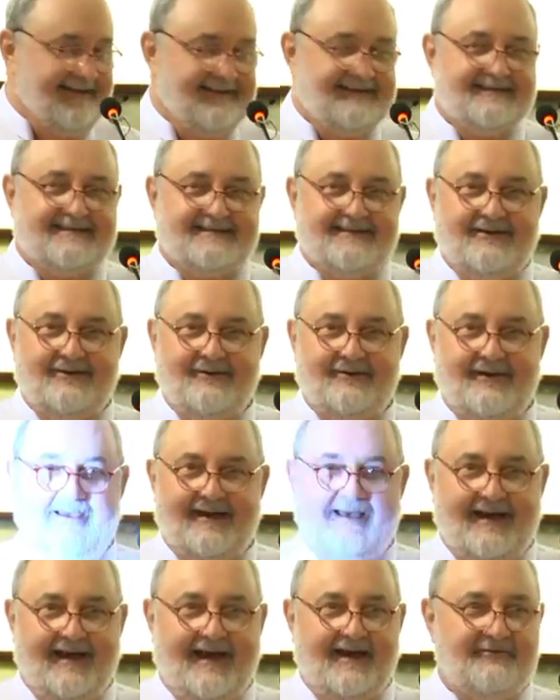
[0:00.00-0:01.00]
So
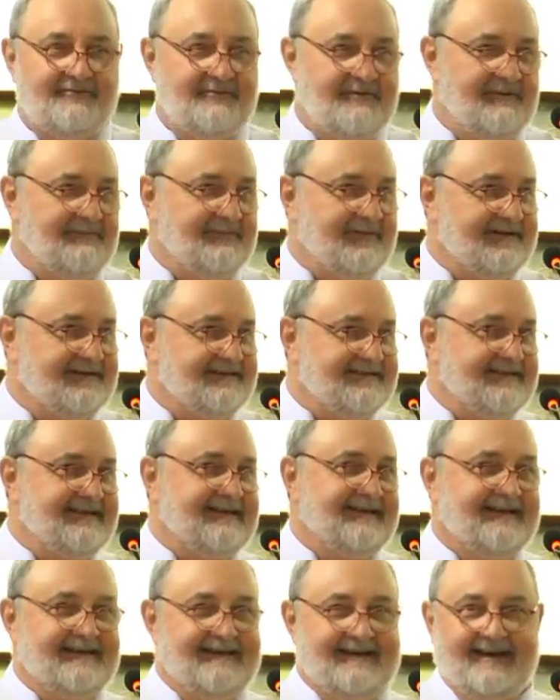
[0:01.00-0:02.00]
I remember
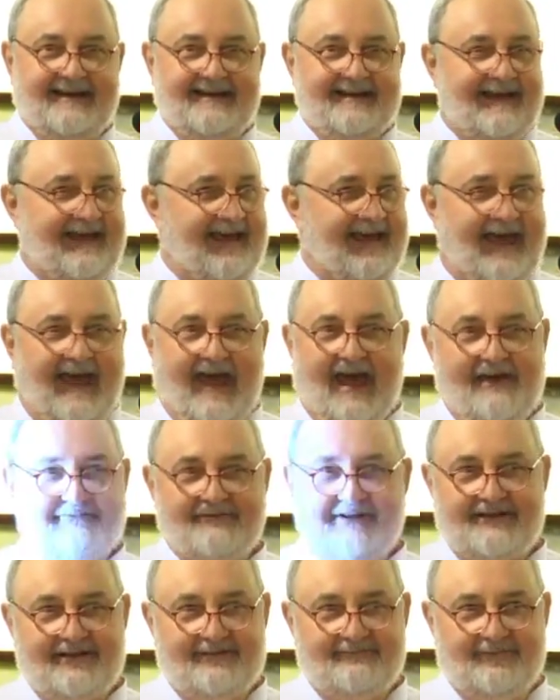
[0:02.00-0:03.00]
Dean
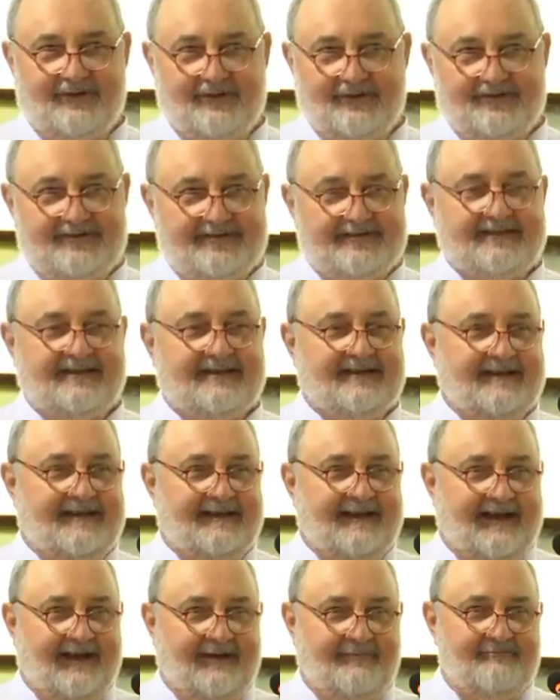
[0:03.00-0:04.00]
having the most
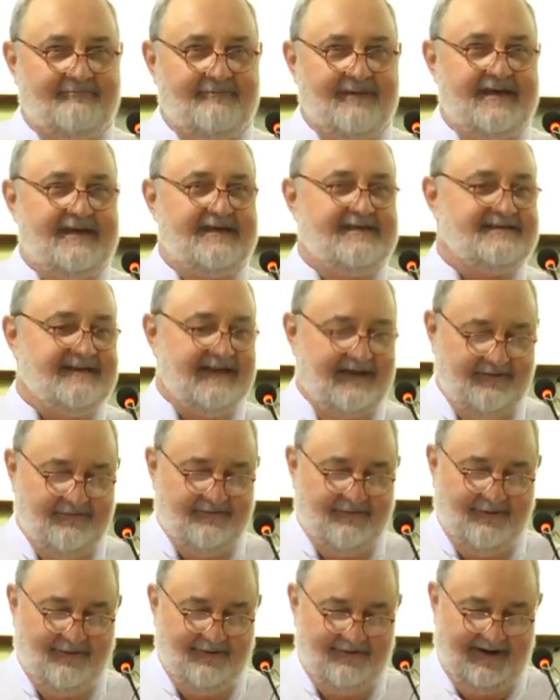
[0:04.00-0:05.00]

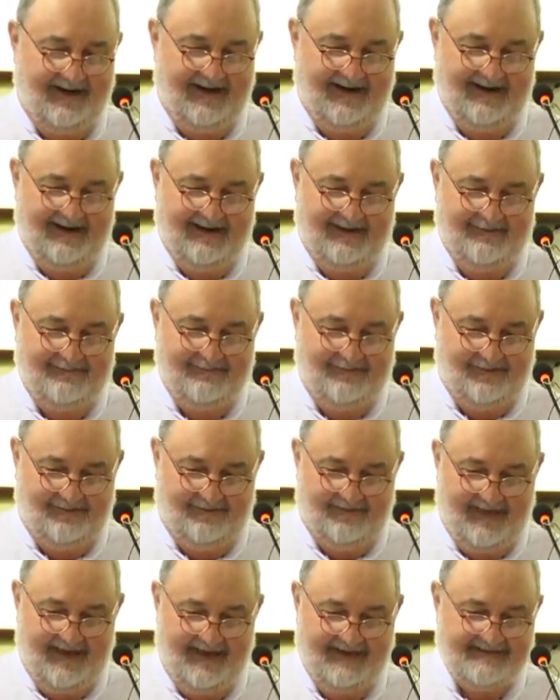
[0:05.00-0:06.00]
amazing roaring laugh
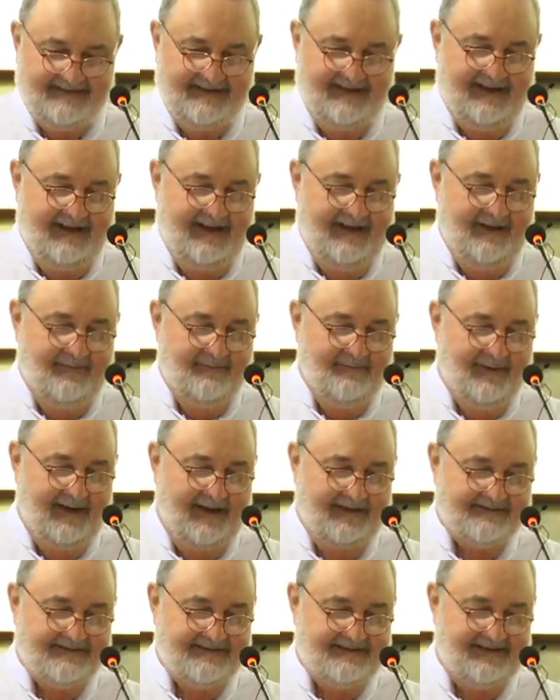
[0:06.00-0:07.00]
on that.
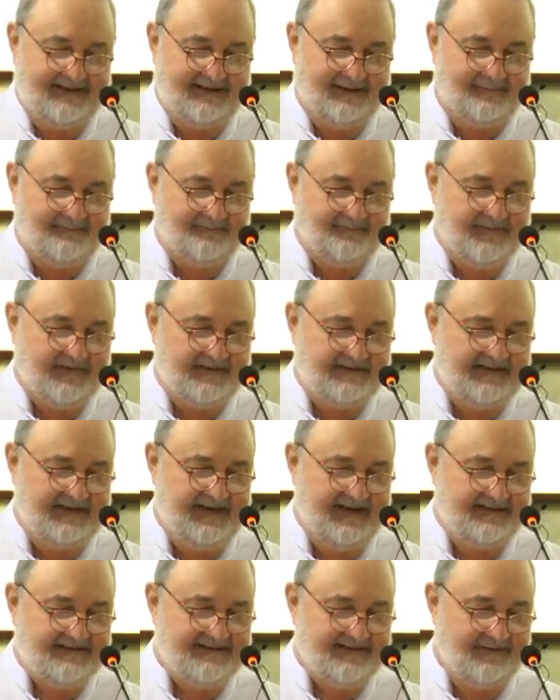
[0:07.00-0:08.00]
But Dean
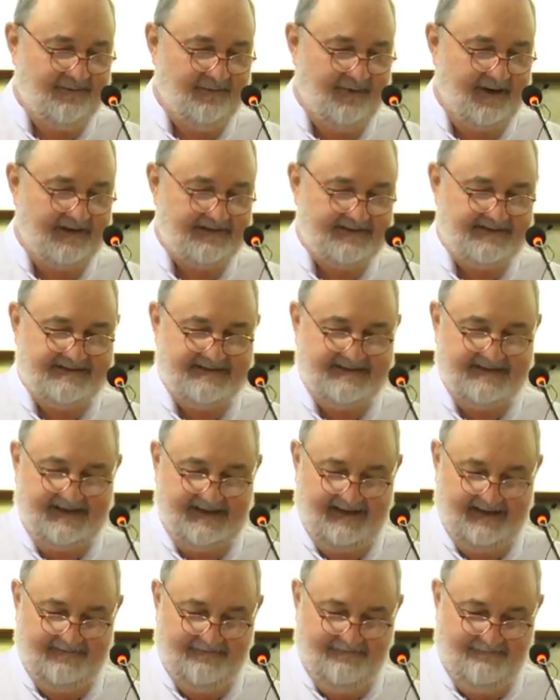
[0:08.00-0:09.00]
Hinton was
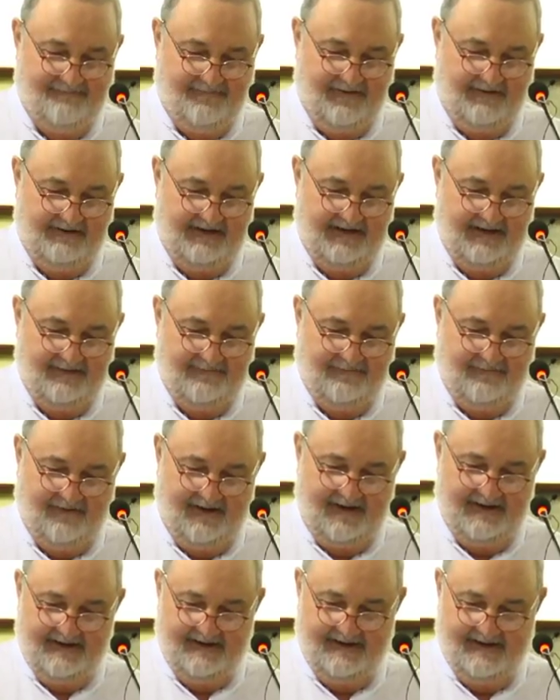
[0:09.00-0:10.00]
a very dear
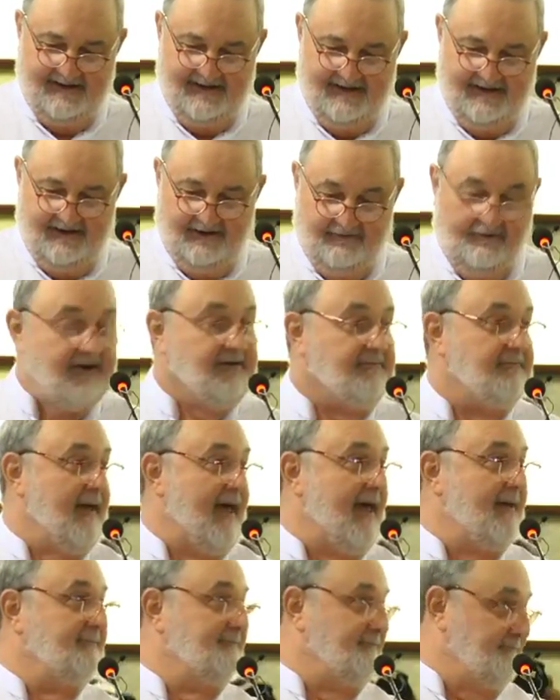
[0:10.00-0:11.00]
friend, great
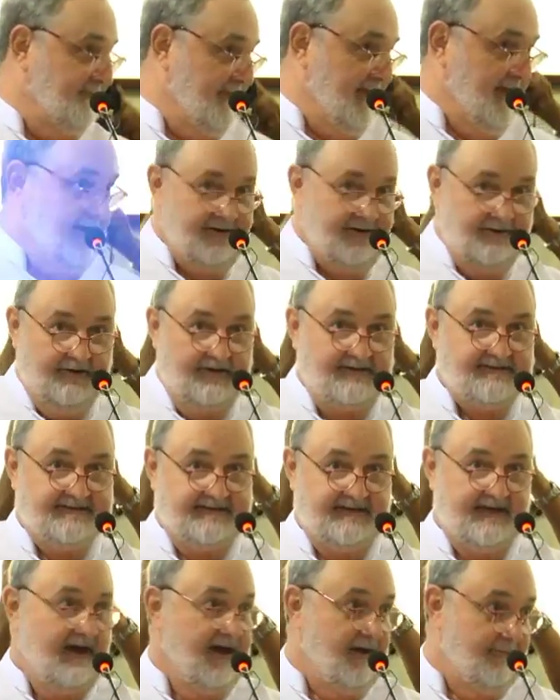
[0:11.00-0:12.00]
man, great
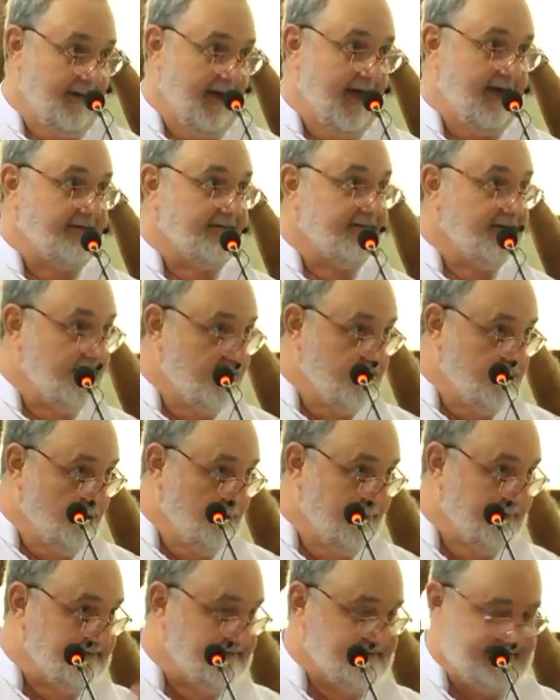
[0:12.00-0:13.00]
cigar man,
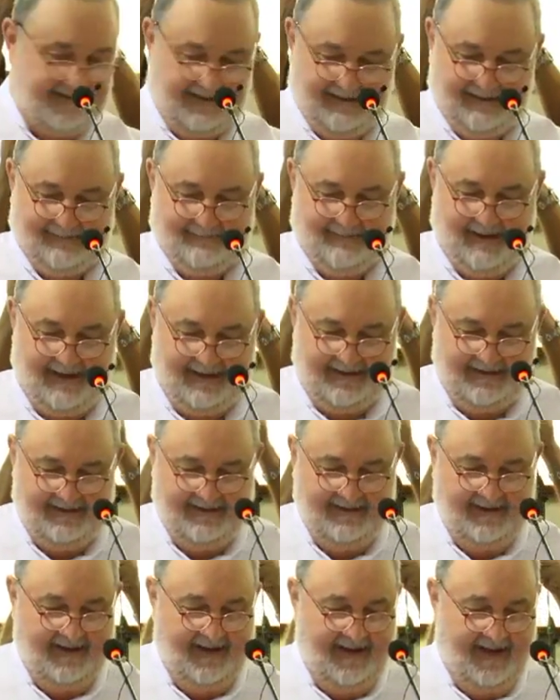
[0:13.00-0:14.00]
Cuban cigar man.
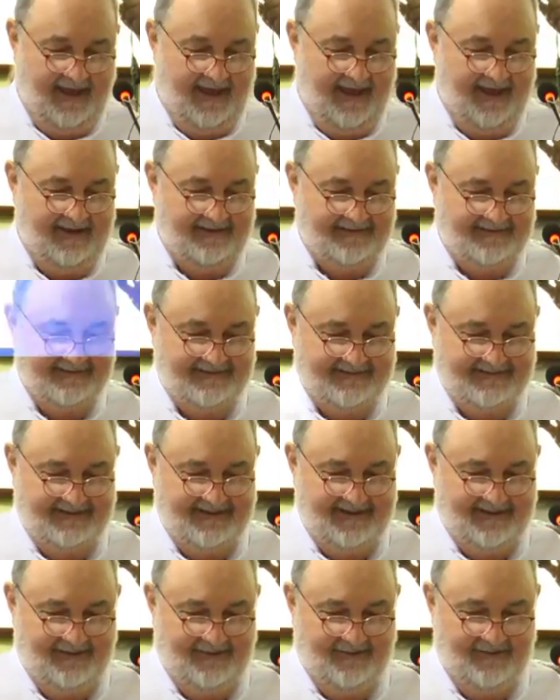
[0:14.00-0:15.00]
And
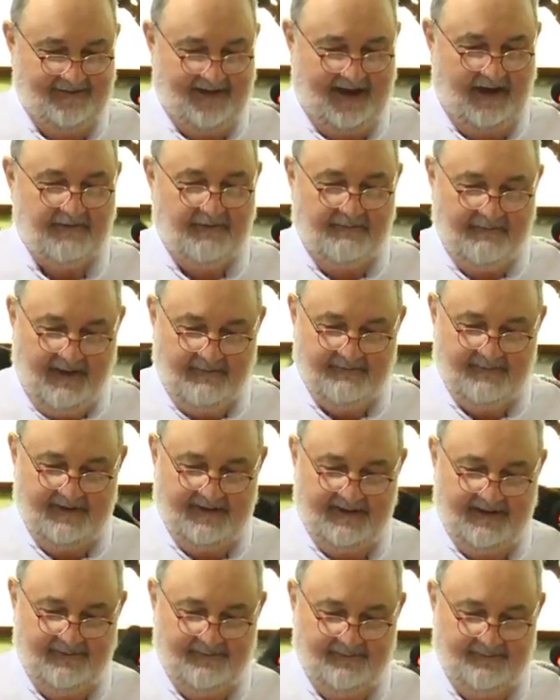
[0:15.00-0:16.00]
I remember
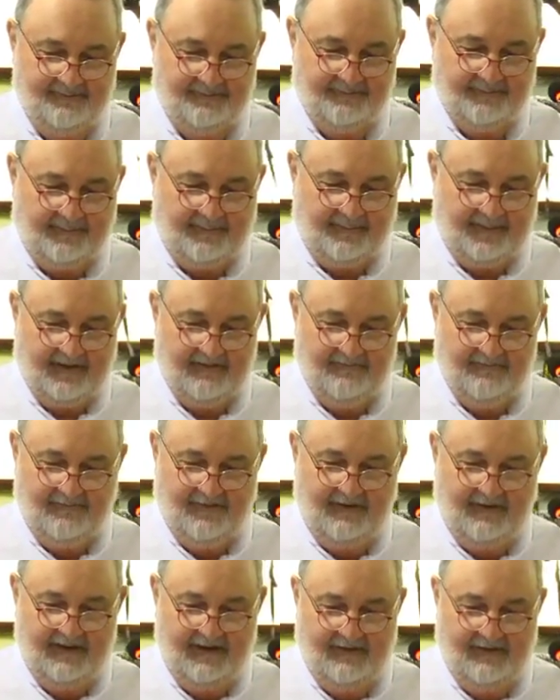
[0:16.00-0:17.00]
him
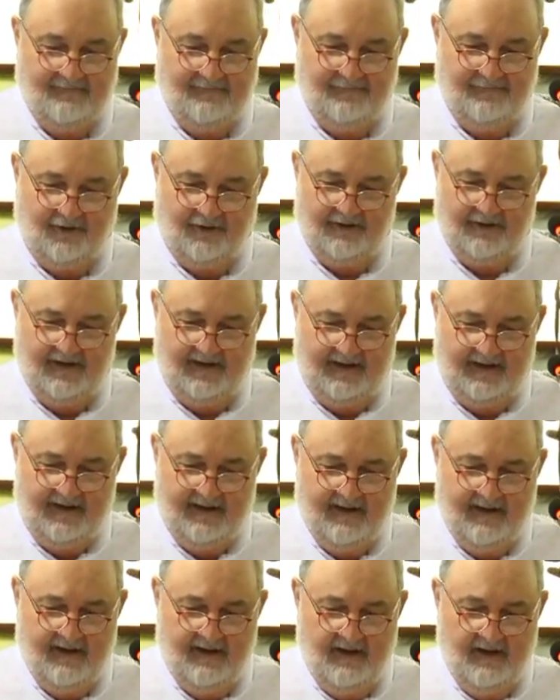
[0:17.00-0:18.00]
very
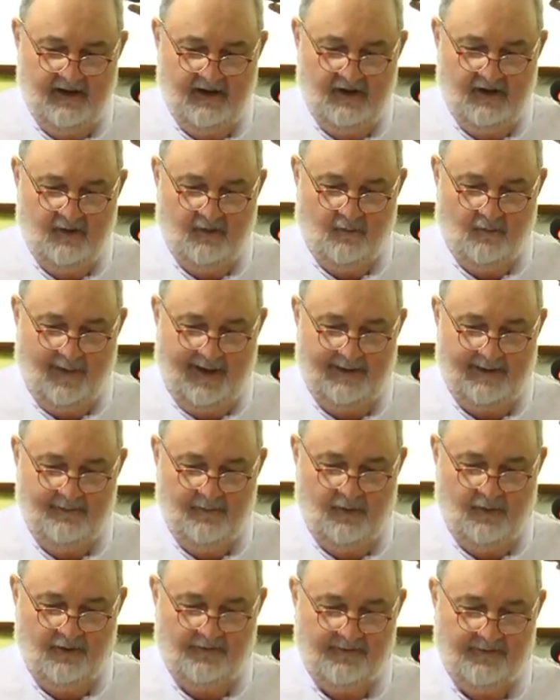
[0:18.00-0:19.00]
fondly. One
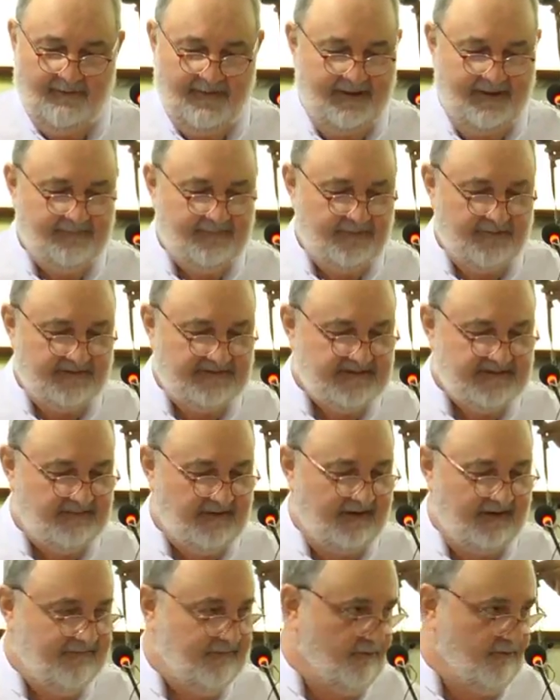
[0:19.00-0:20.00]
more remembrance, in
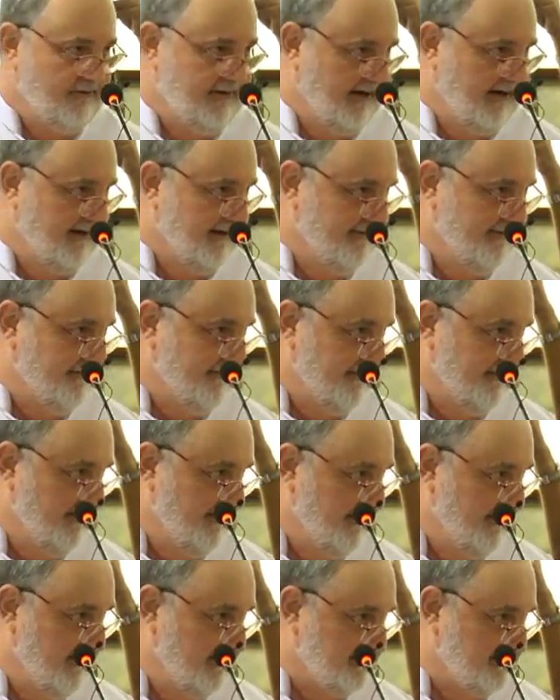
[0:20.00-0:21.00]
my 4.5
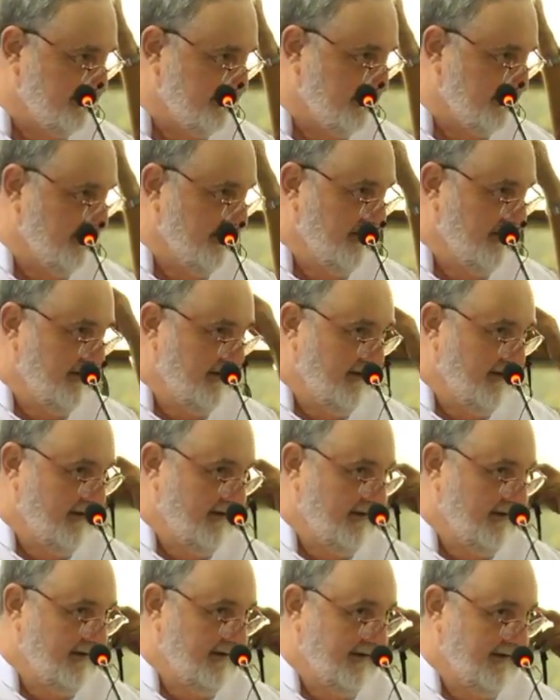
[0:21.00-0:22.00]
years
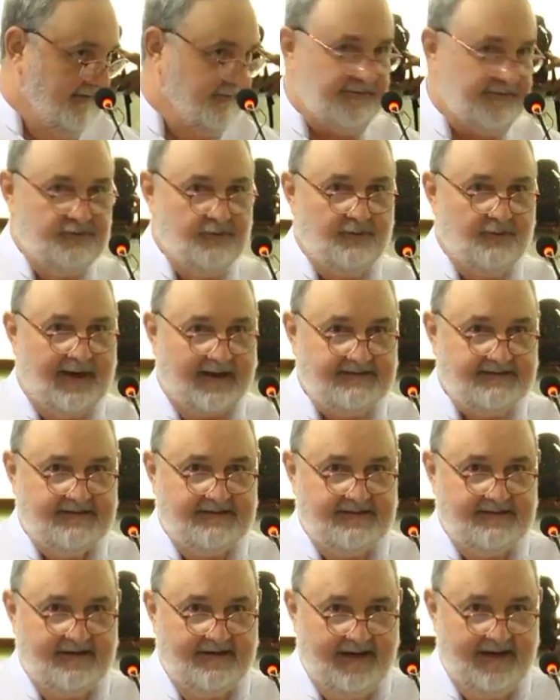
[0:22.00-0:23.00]
at the
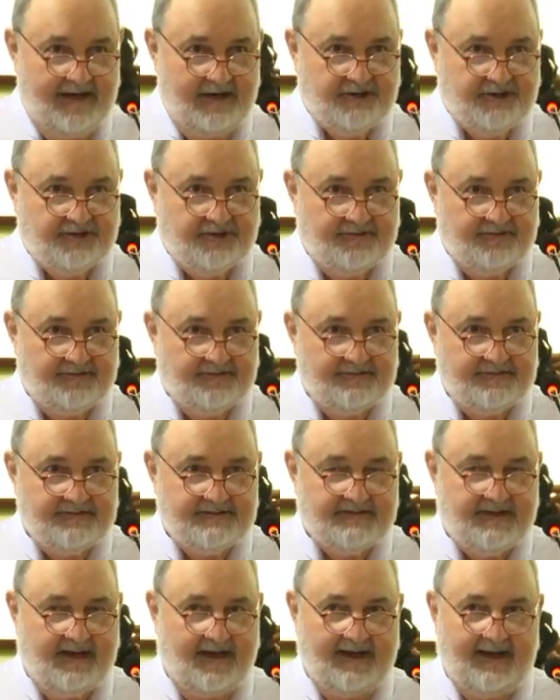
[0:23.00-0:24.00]
United
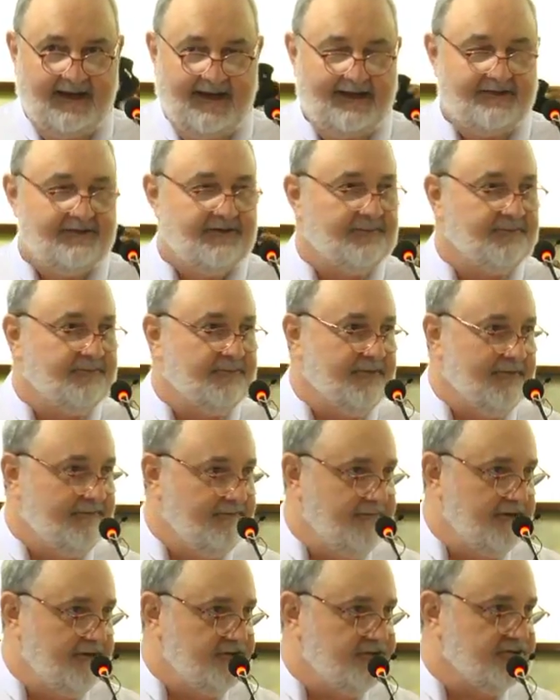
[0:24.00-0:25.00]
Nations, I had the
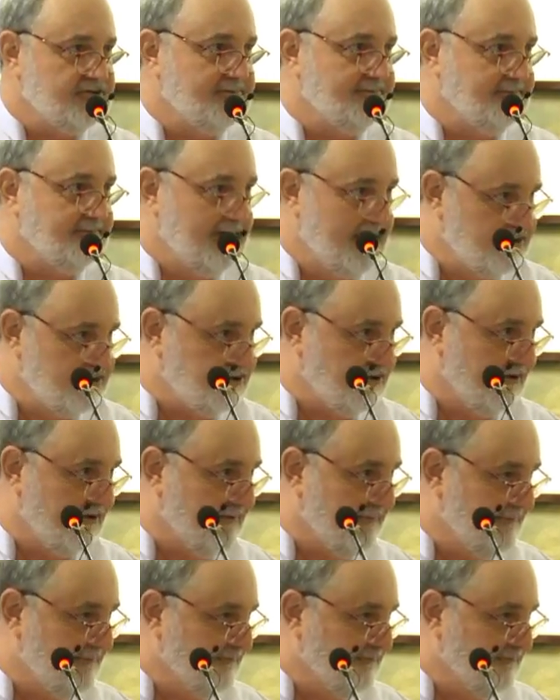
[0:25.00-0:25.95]
privilege, pleasure,